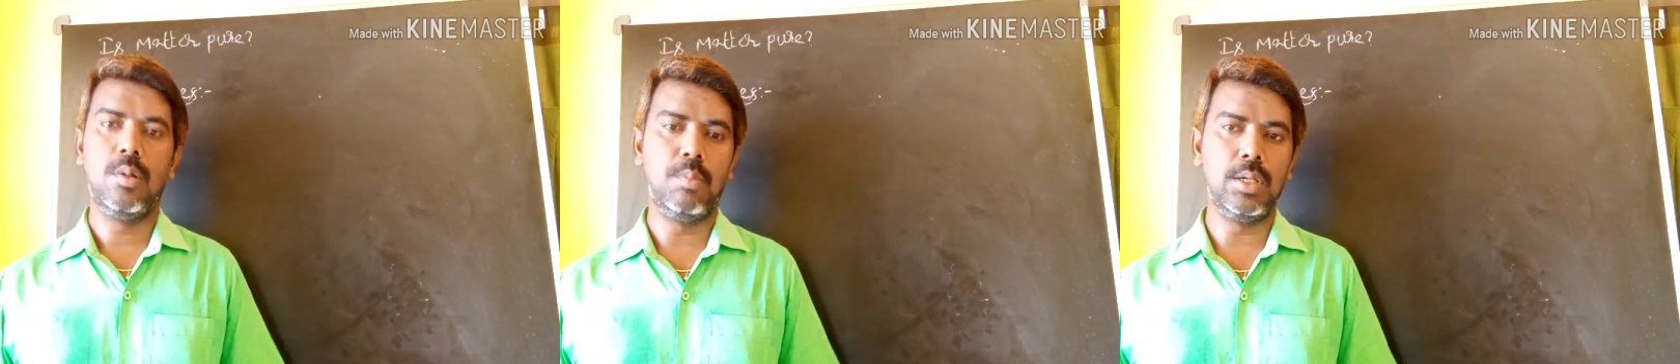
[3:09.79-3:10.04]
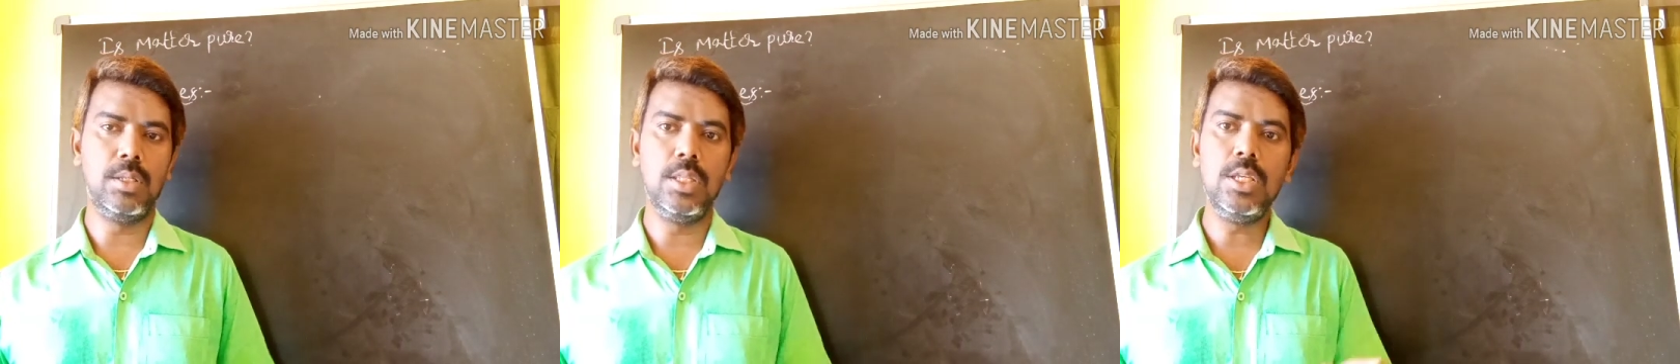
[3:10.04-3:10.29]

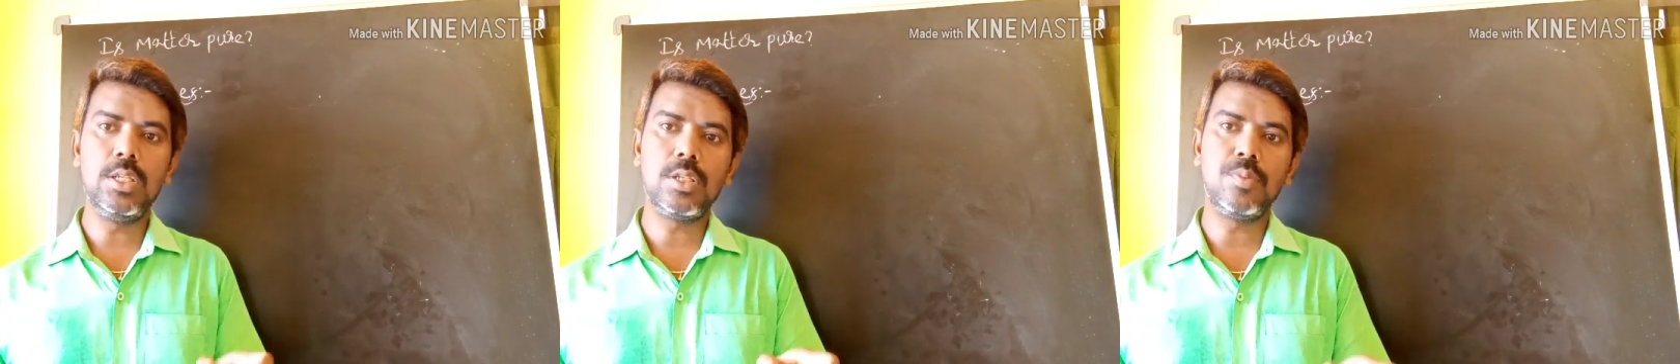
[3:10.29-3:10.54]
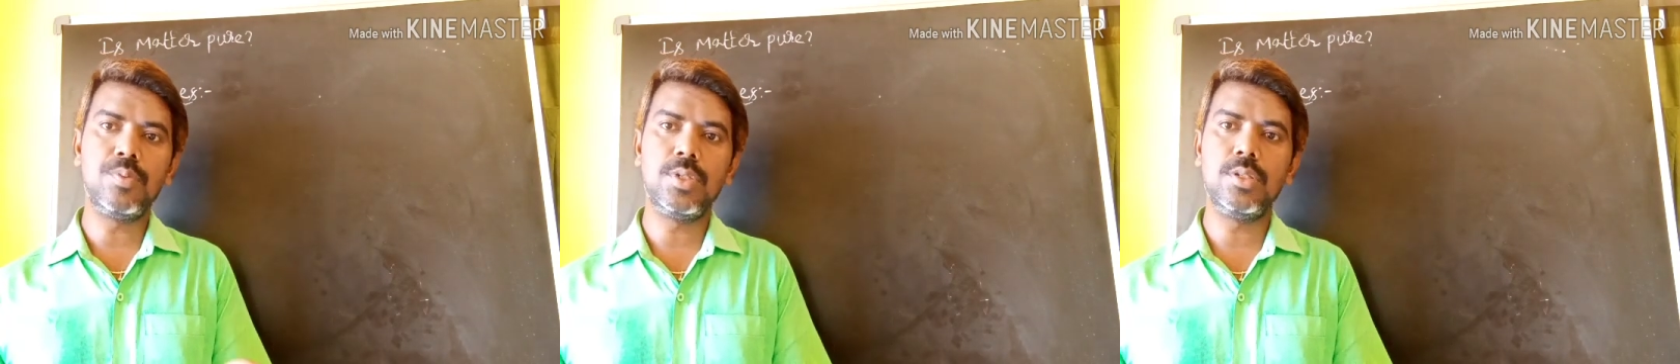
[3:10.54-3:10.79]
but these
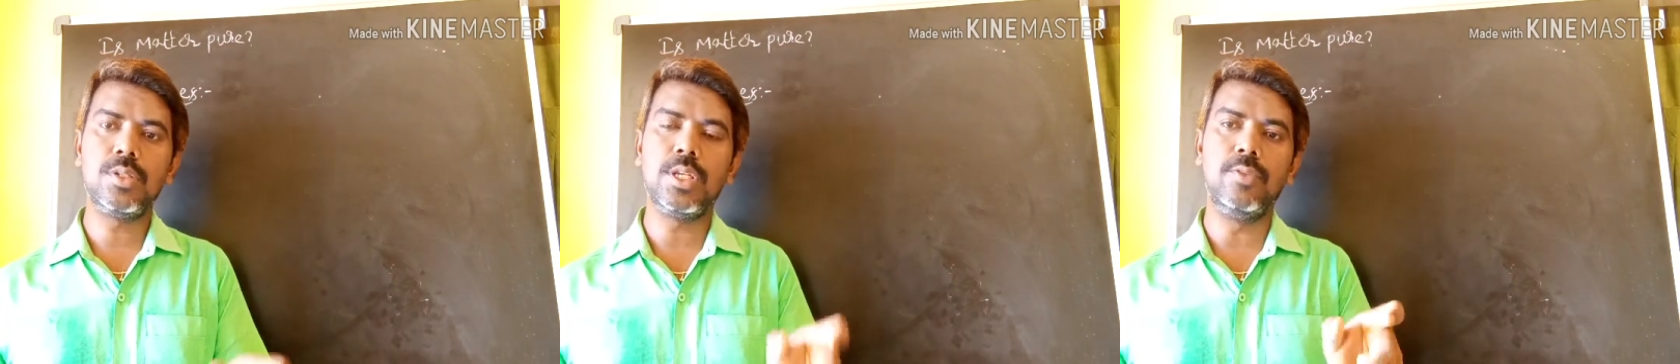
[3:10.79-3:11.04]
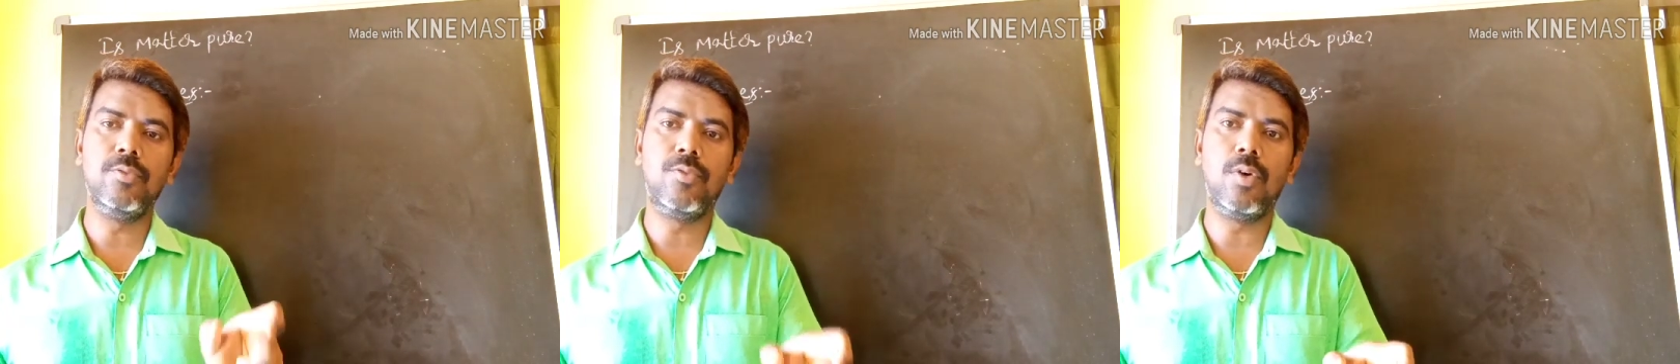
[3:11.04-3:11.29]
substances
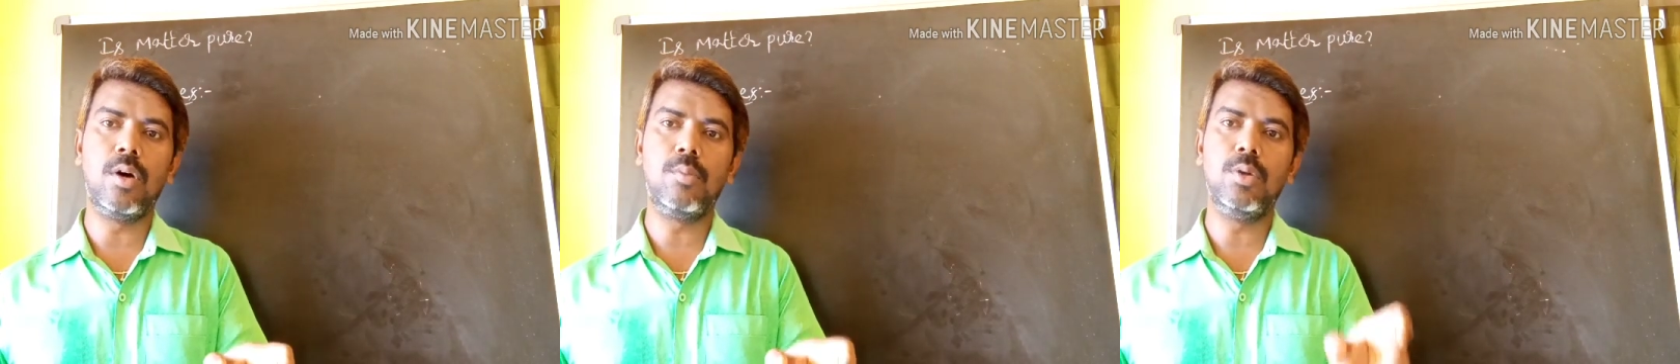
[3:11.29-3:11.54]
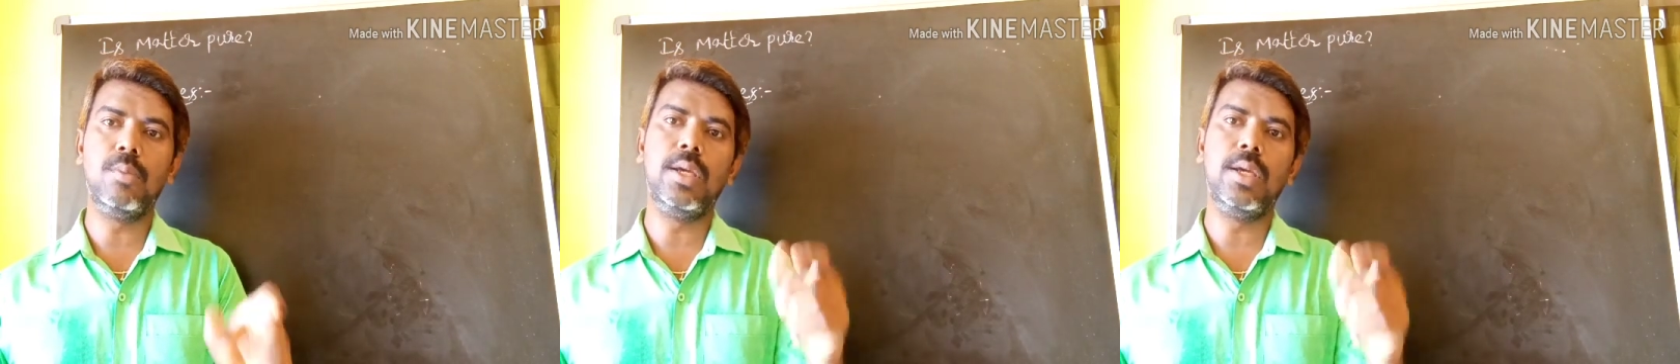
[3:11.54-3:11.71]
can formed